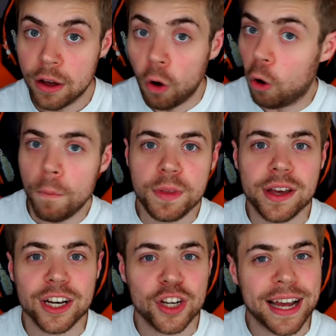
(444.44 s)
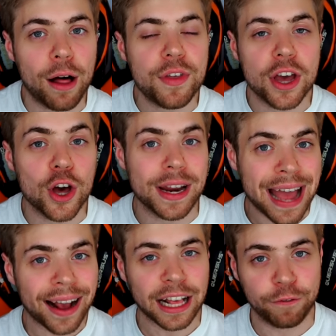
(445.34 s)
or you can check out the early
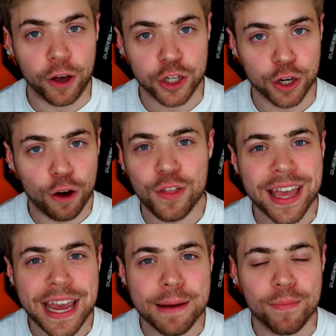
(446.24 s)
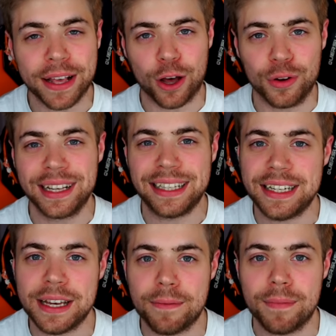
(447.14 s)
access version of the game that's on
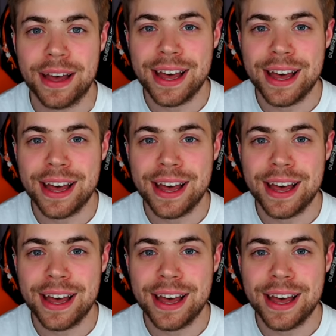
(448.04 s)
Steam.